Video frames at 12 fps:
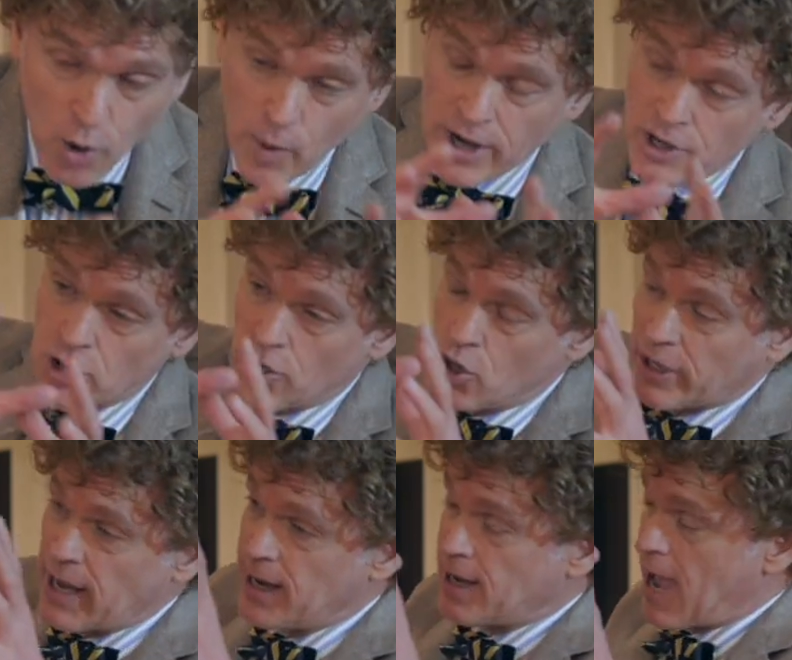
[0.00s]
when you're
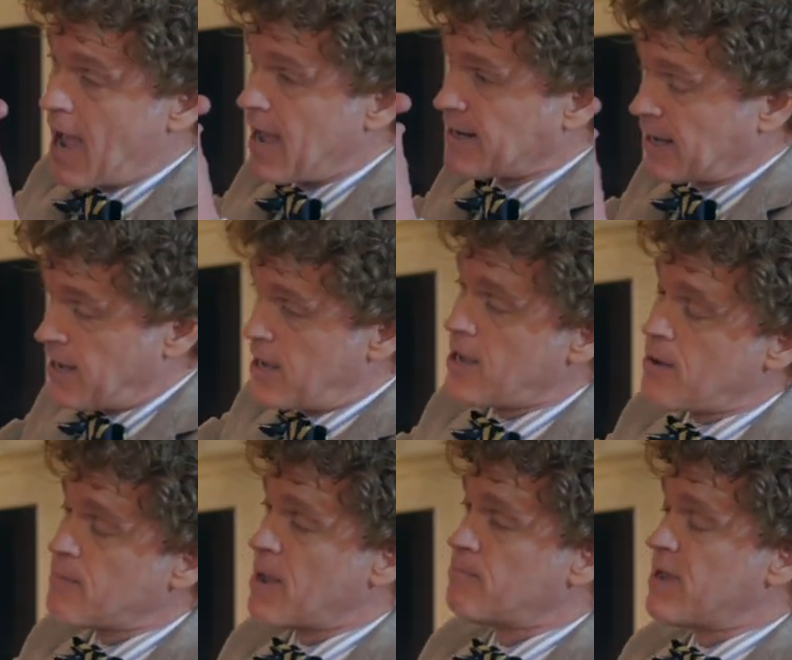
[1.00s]
looking at
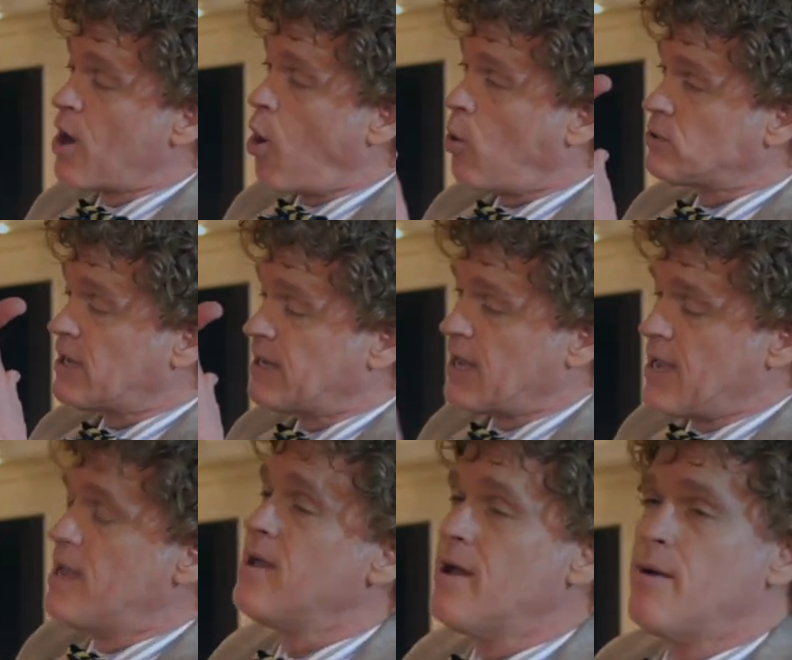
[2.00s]
Him and beholding
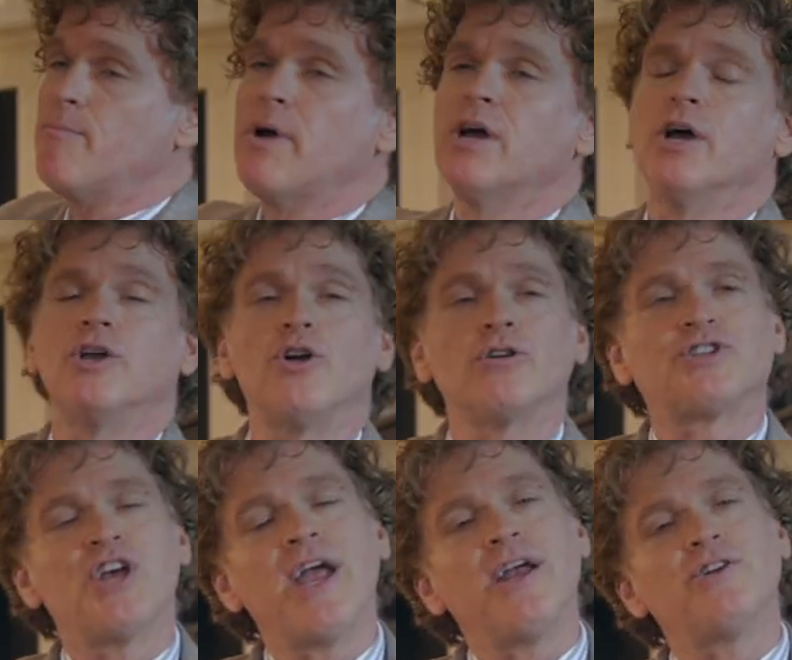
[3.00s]
Him, you're
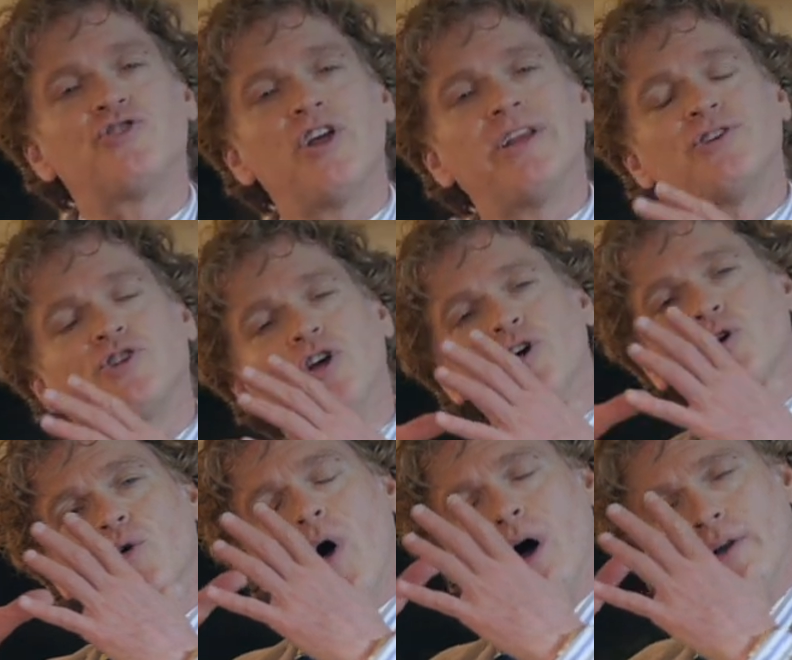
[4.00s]
changed
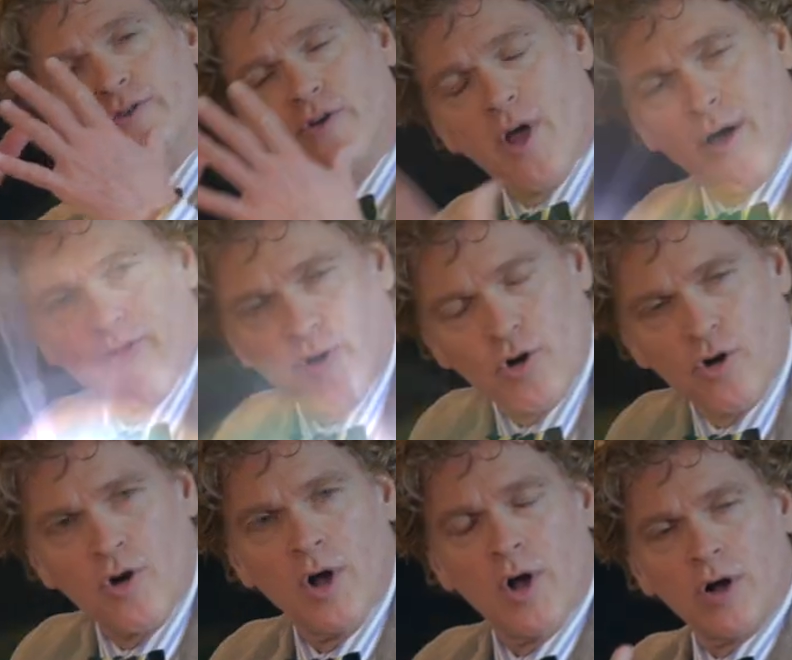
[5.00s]
into
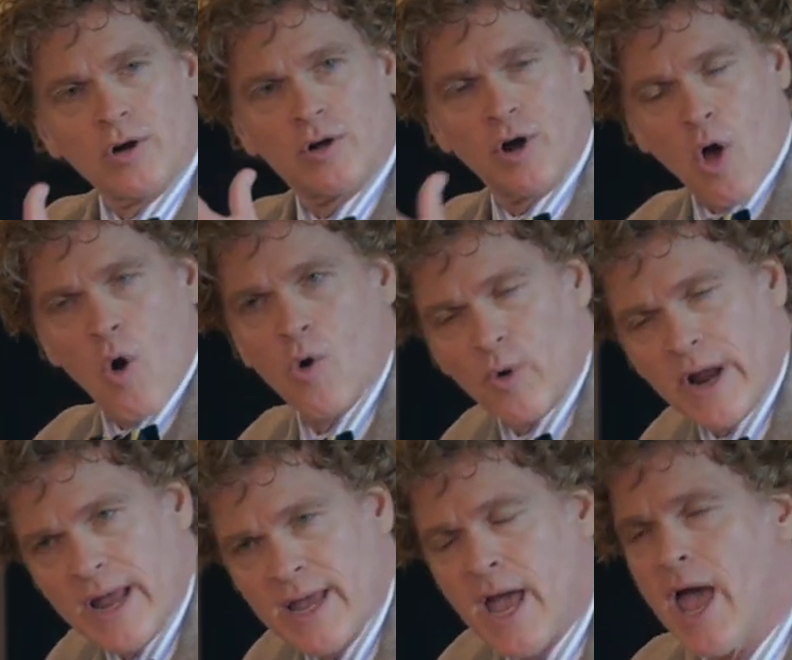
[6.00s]
another
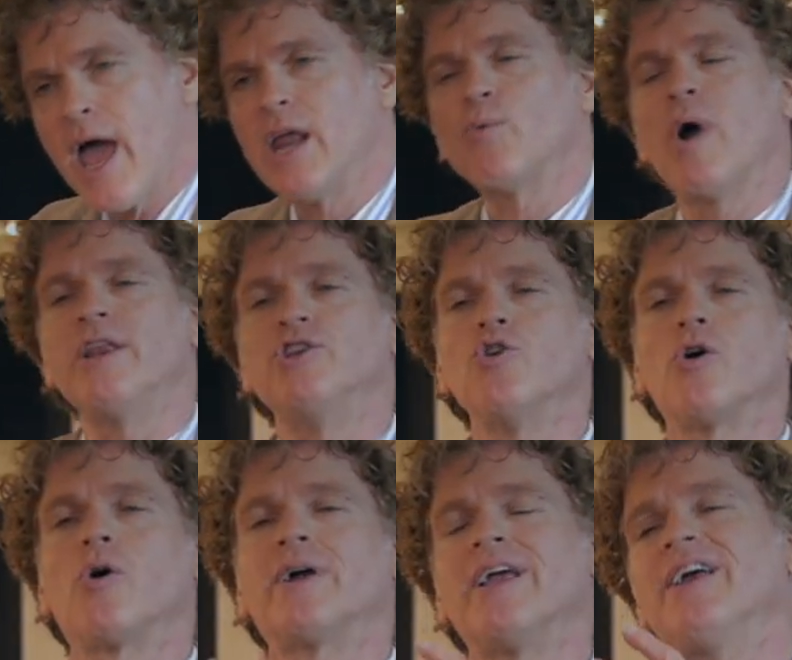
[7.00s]
glory. And when you
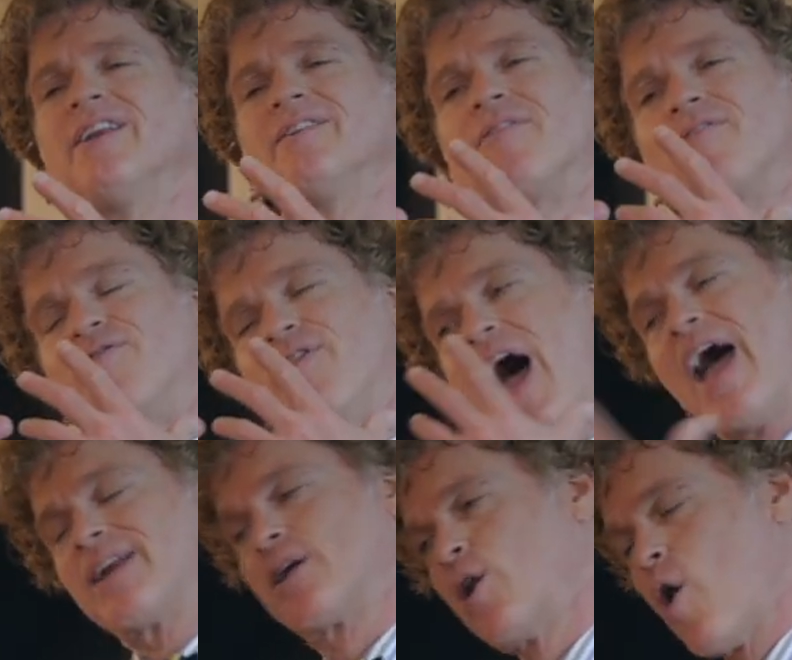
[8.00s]
are in
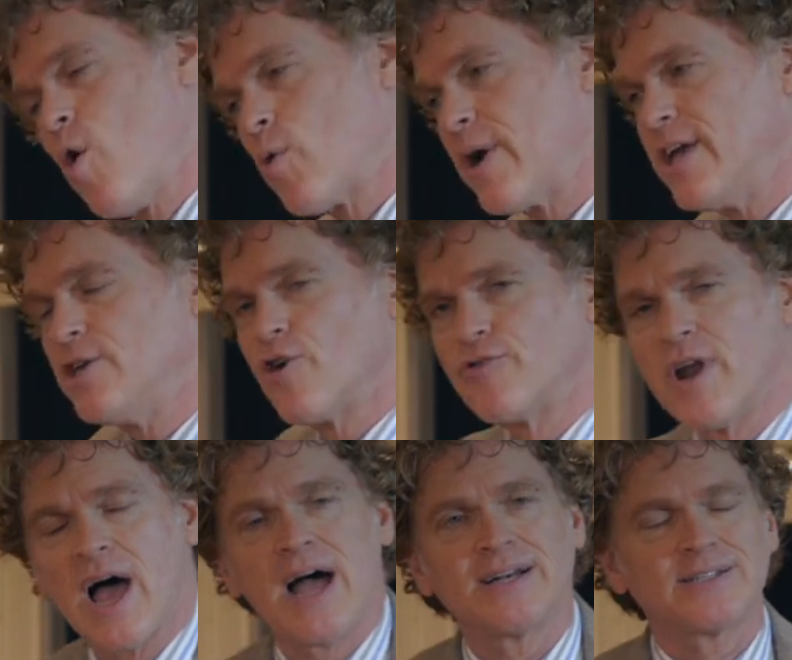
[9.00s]
that glory, you're
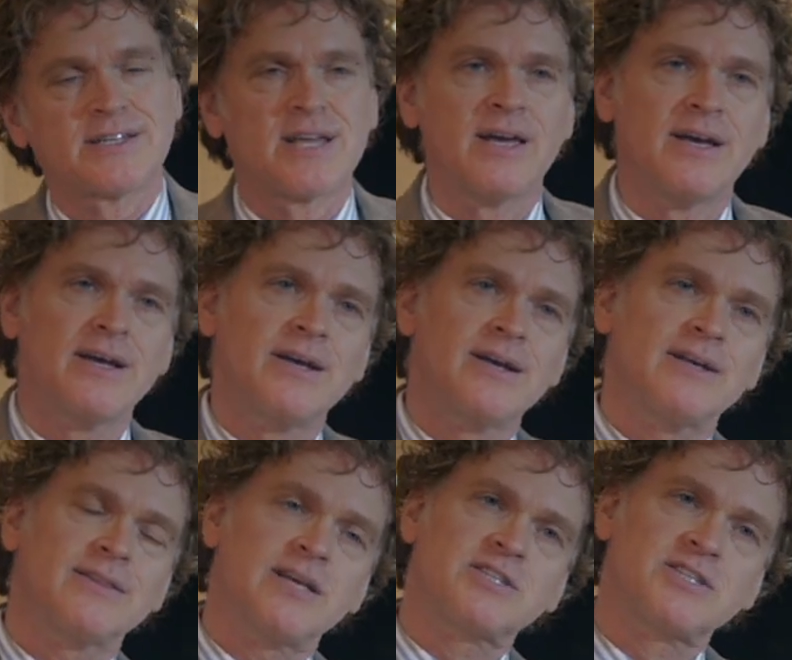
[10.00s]
not
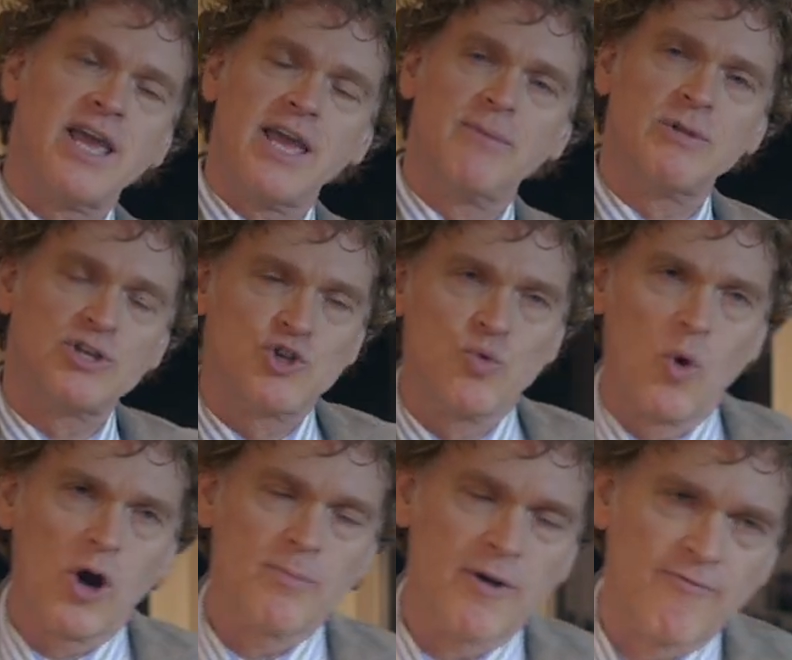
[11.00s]
the same as you
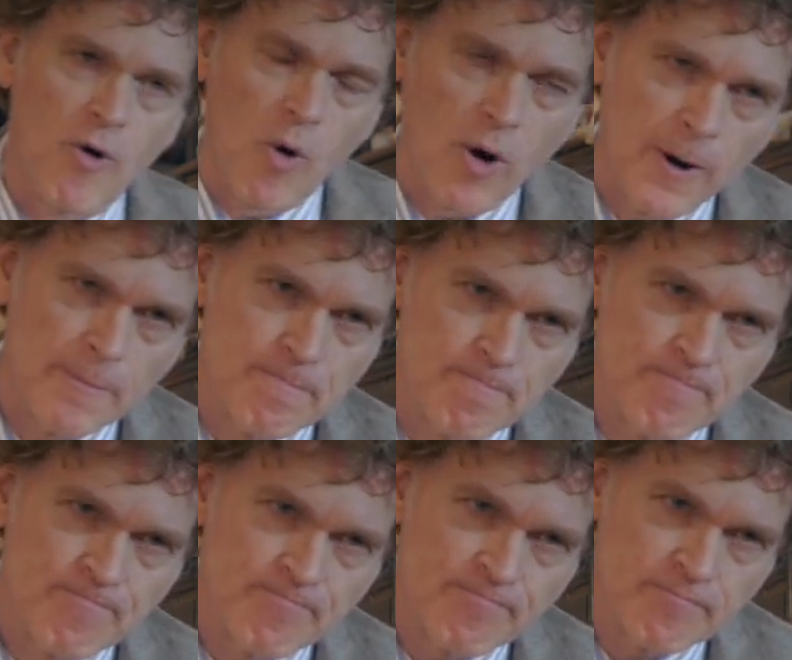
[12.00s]
were before. That's right.